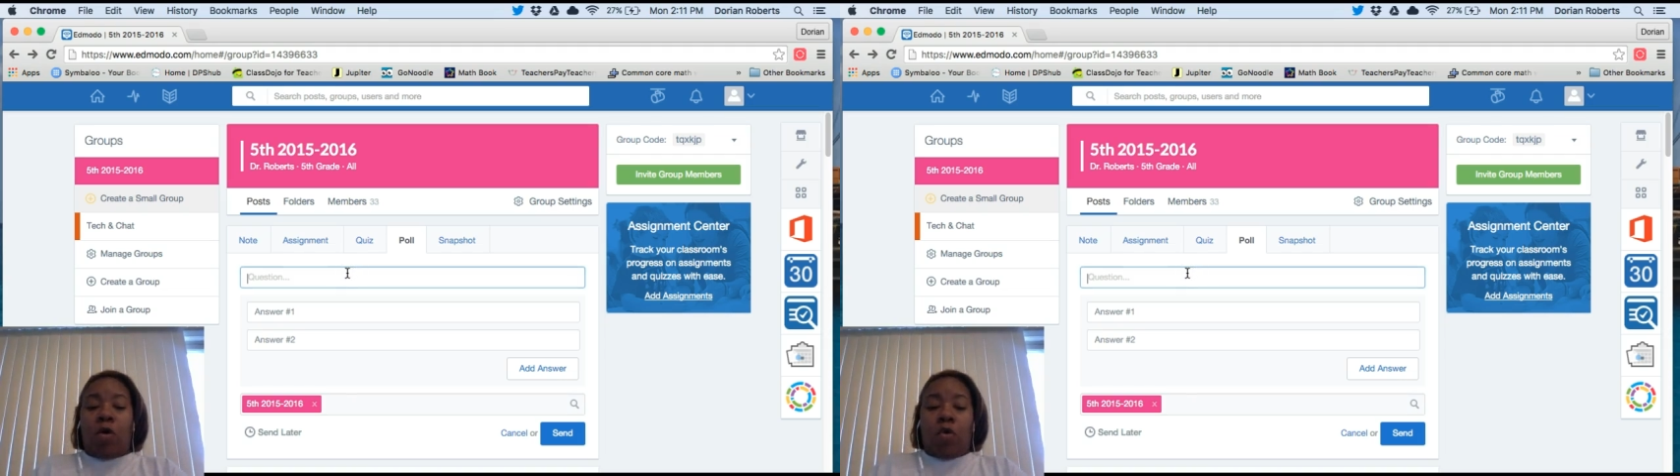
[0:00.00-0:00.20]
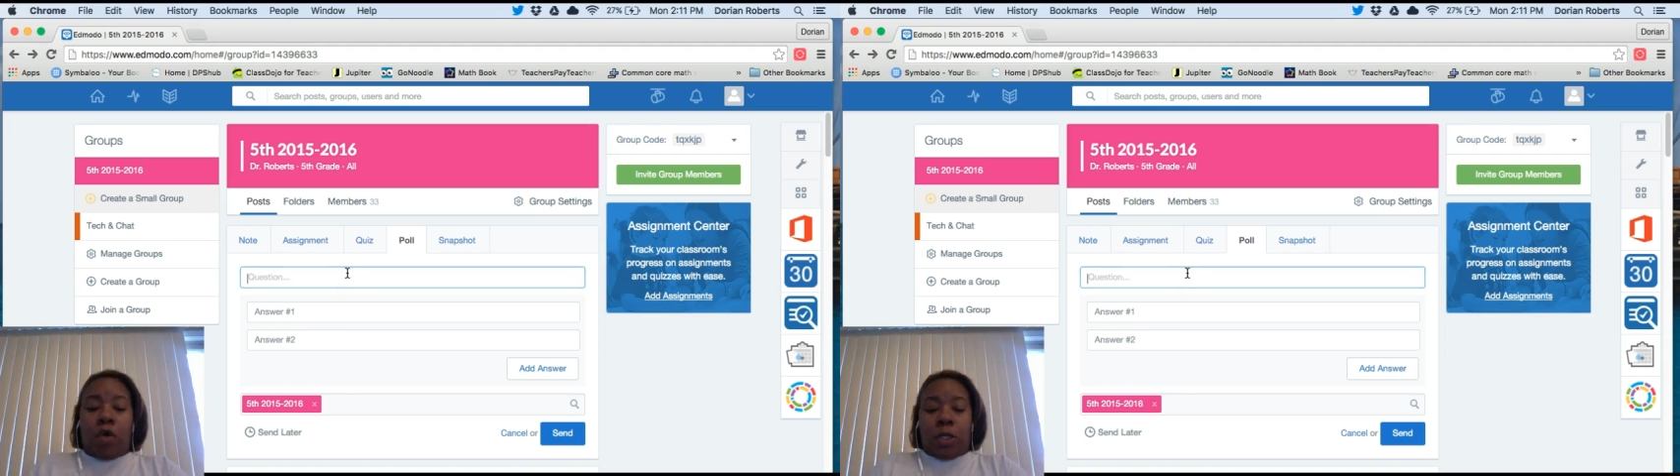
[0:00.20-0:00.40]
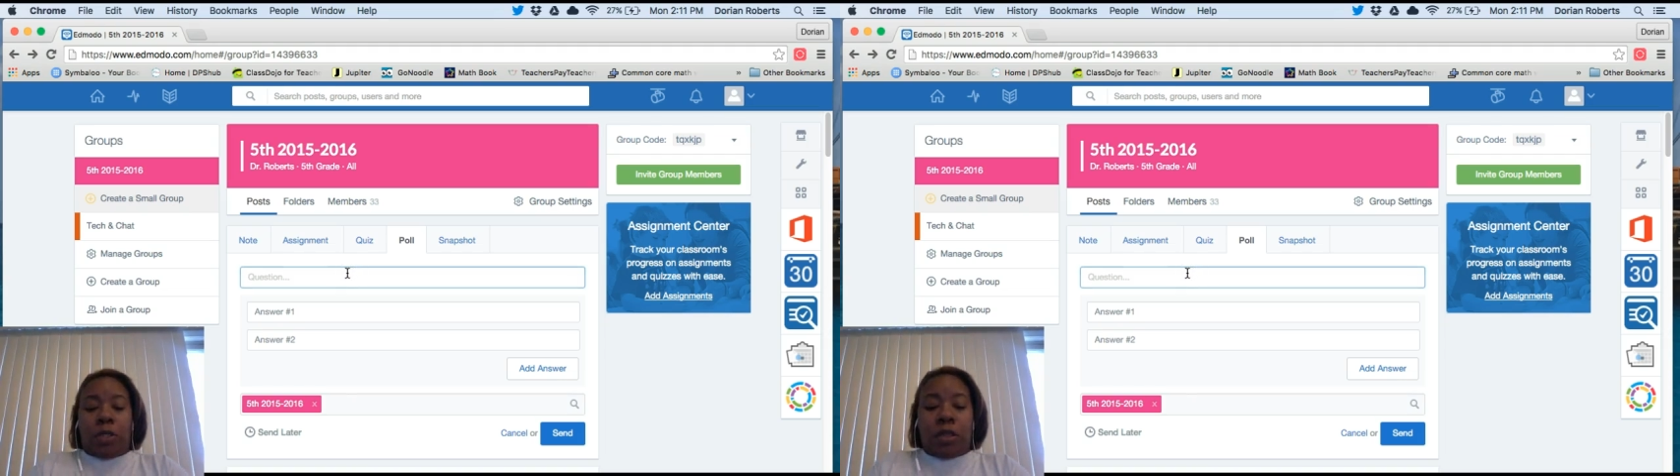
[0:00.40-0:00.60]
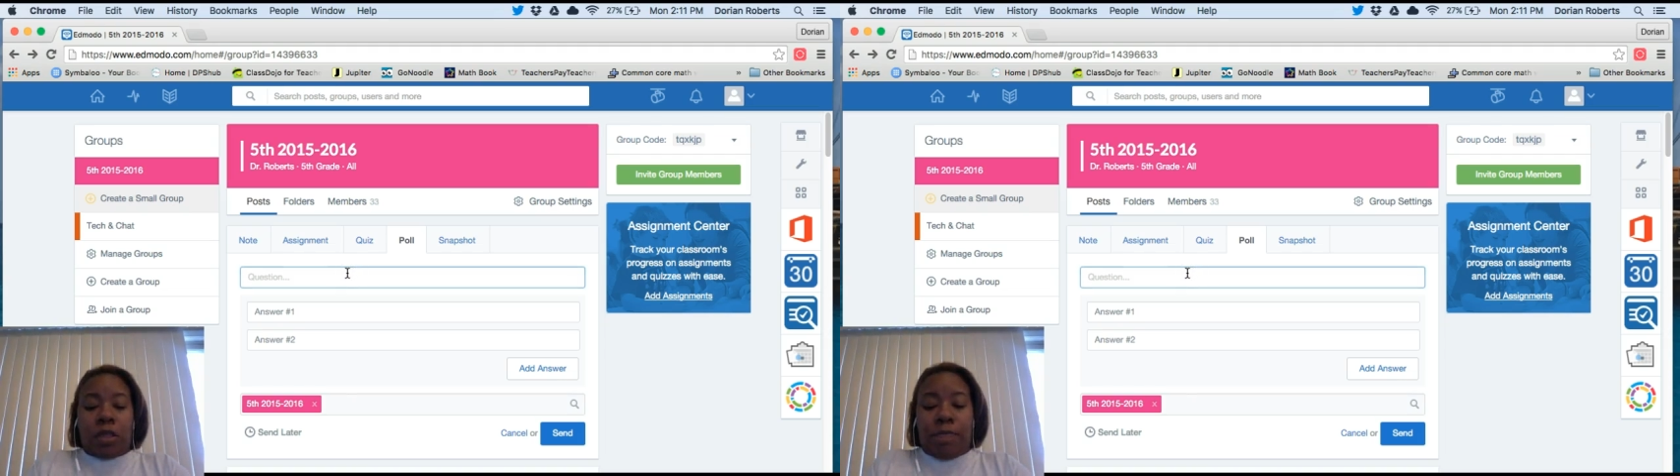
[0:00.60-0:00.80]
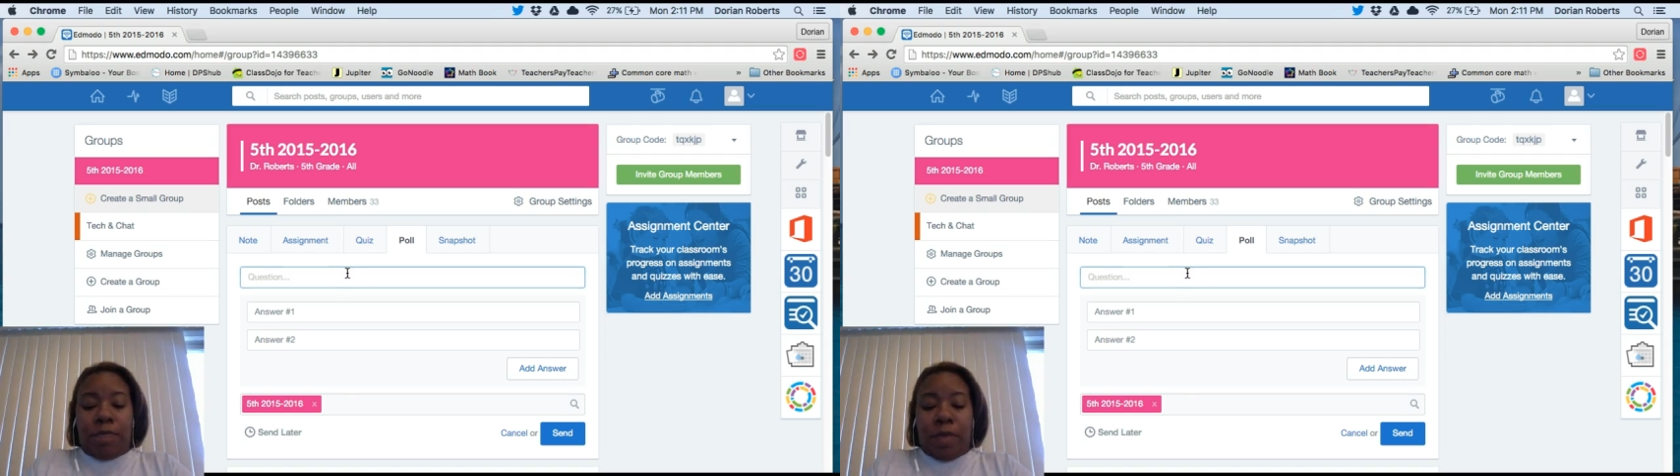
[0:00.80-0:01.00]
questions
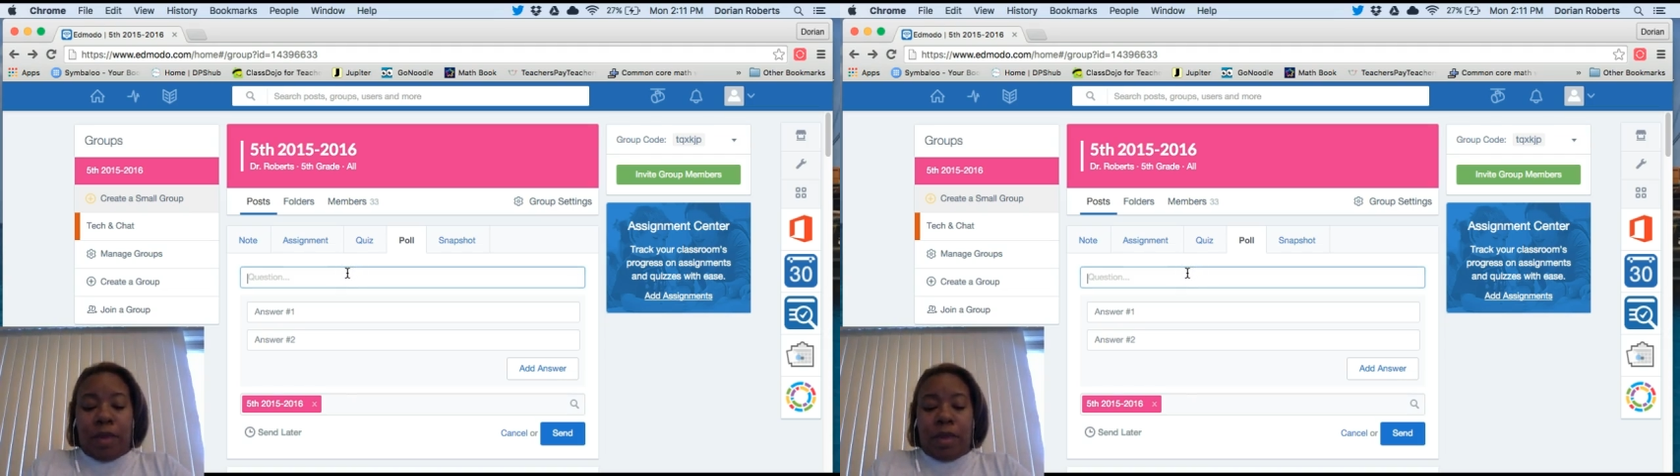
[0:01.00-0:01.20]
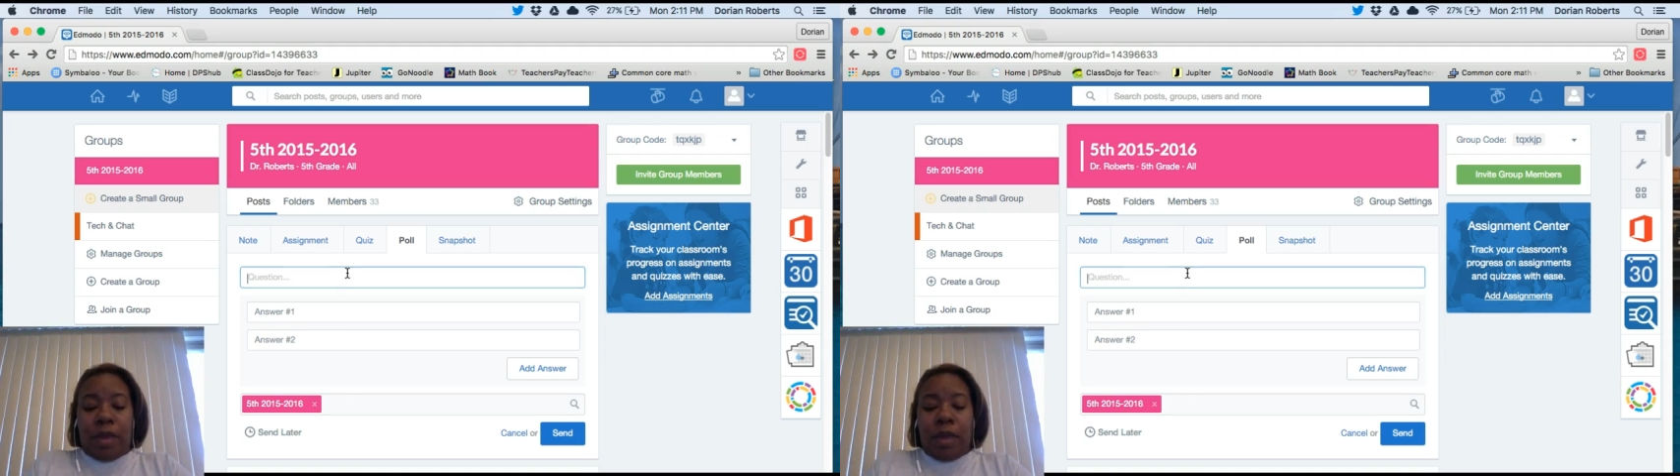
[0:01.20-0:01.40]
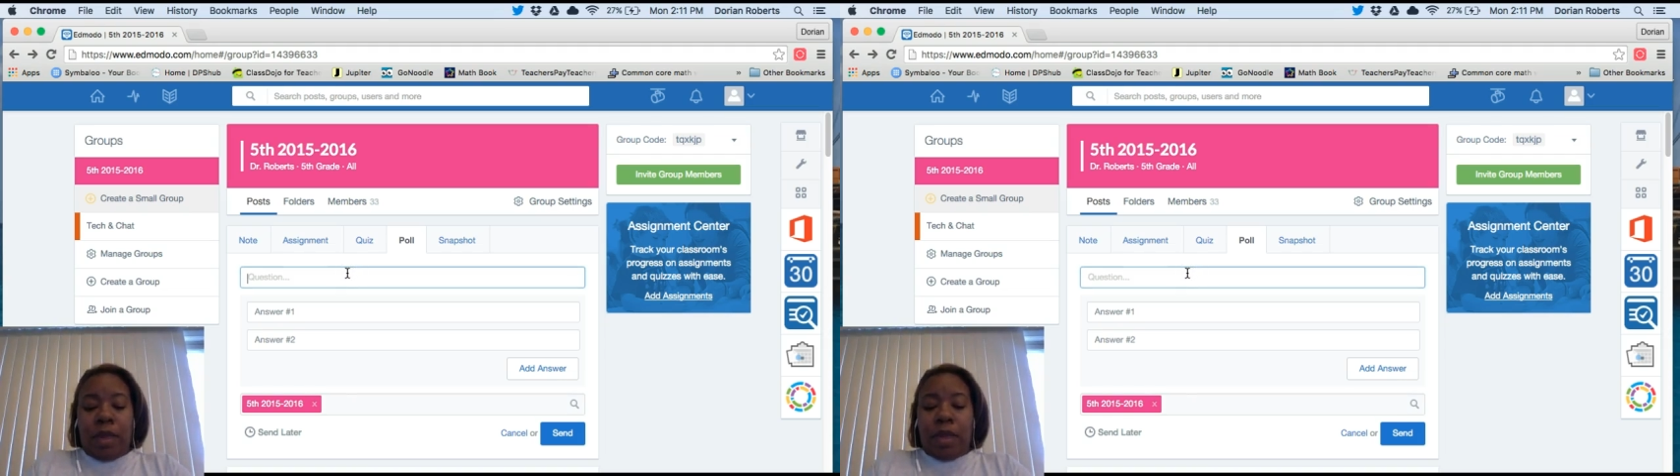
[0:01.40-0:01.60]
can be,